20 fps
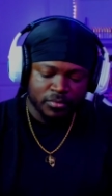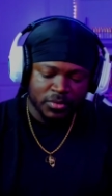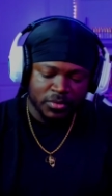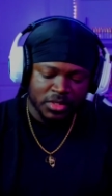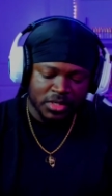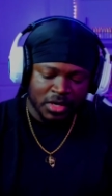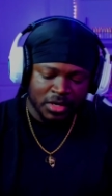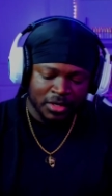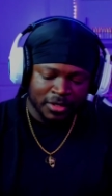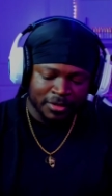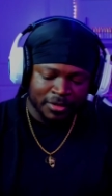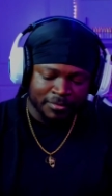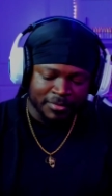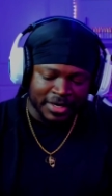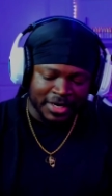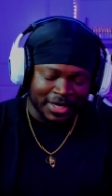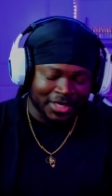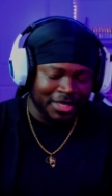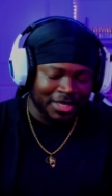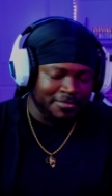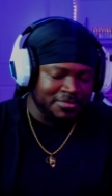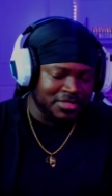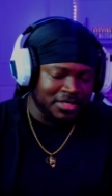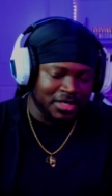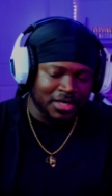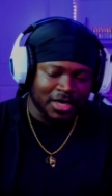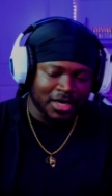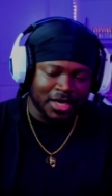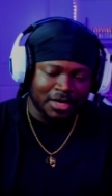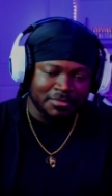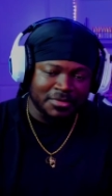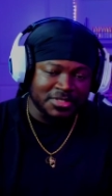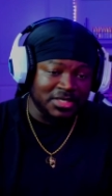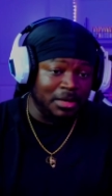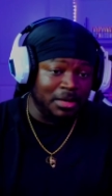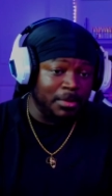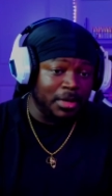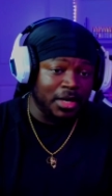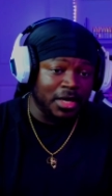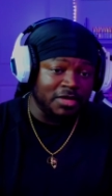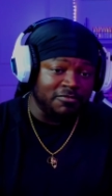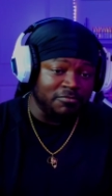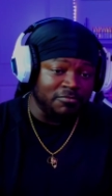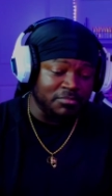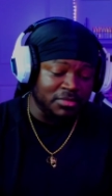And I keep saying cannabis, and there may not even be